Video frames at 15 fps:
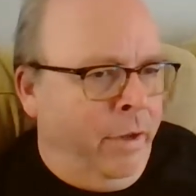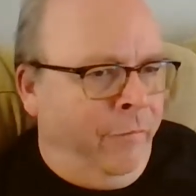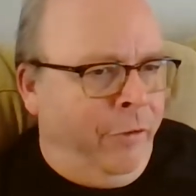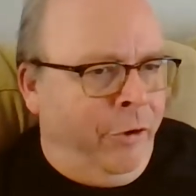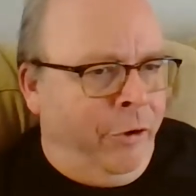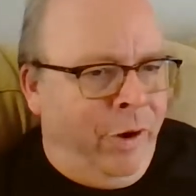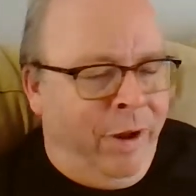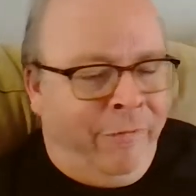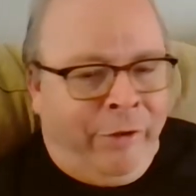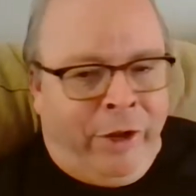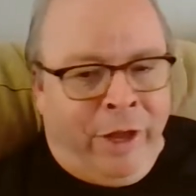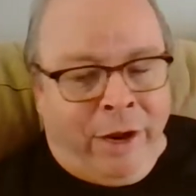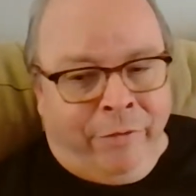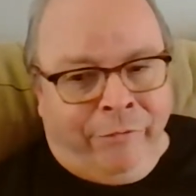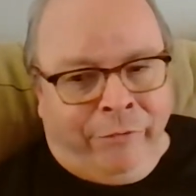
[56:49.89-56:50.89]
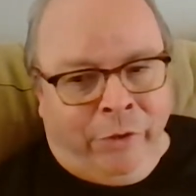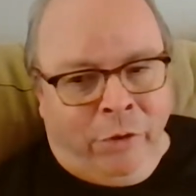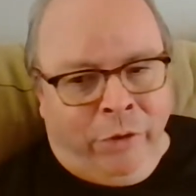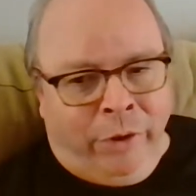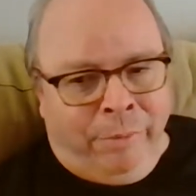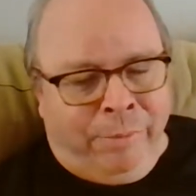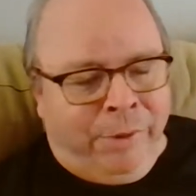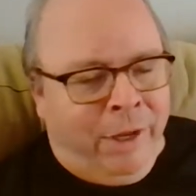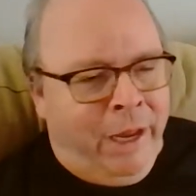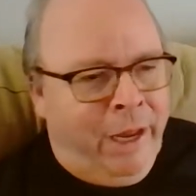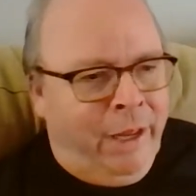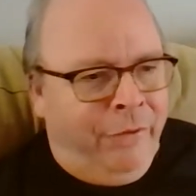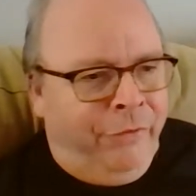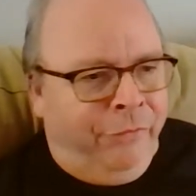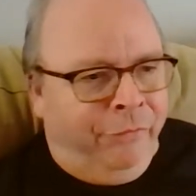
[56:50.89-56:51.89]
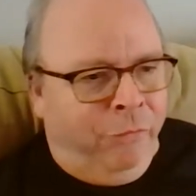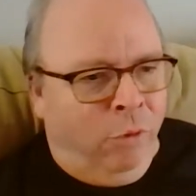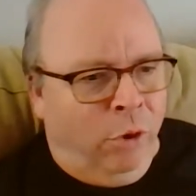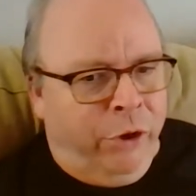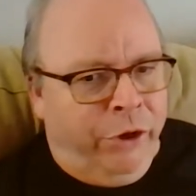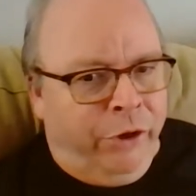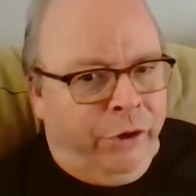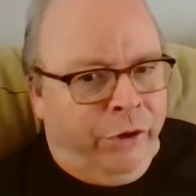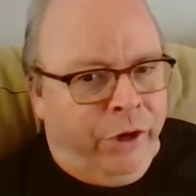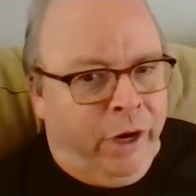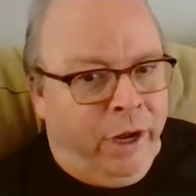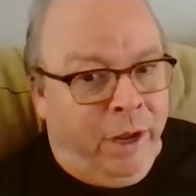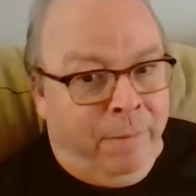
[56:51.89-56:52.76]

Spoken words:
you don't have a lot of floating plants for your